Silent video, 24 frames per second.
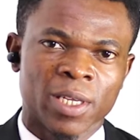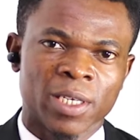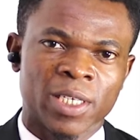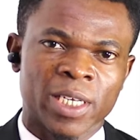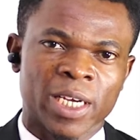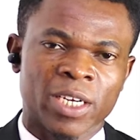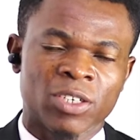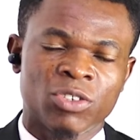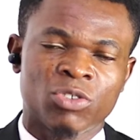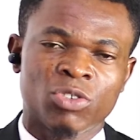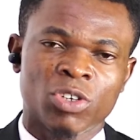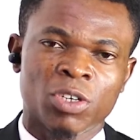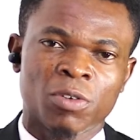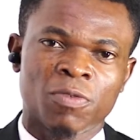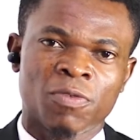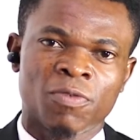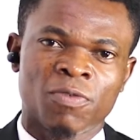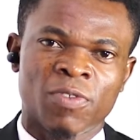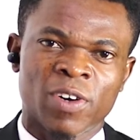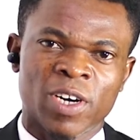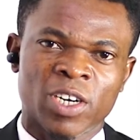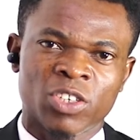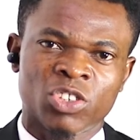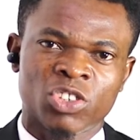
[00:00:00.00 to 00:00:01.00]
The Android
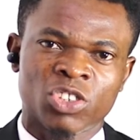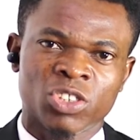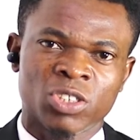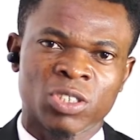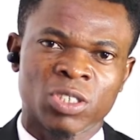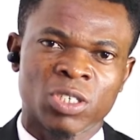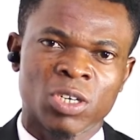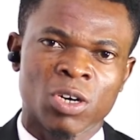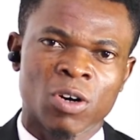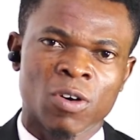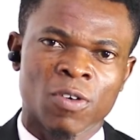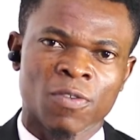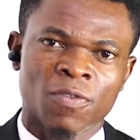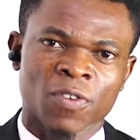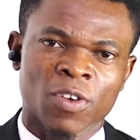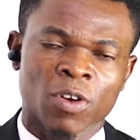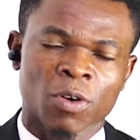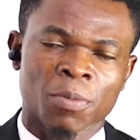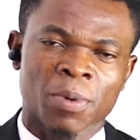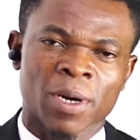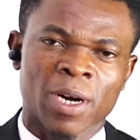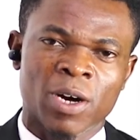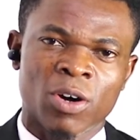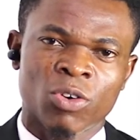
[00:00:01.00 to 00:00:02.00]
version of
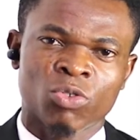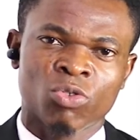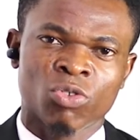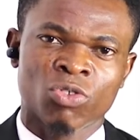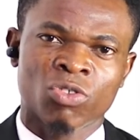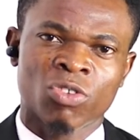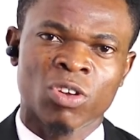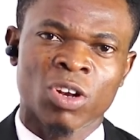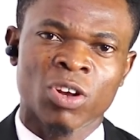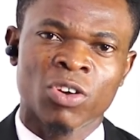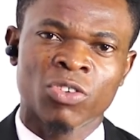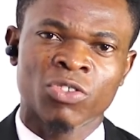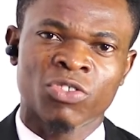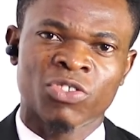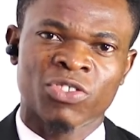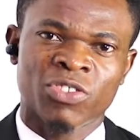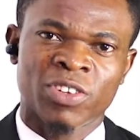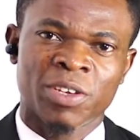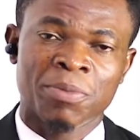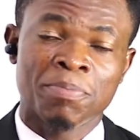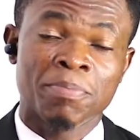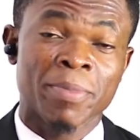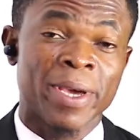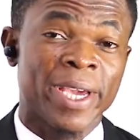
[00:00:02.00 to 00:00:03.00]
Clubhouse was
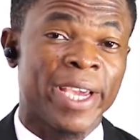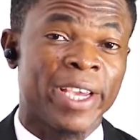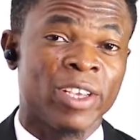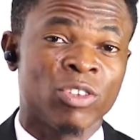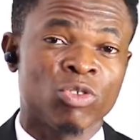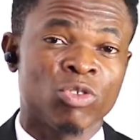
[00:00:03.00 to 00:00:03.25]
launched in May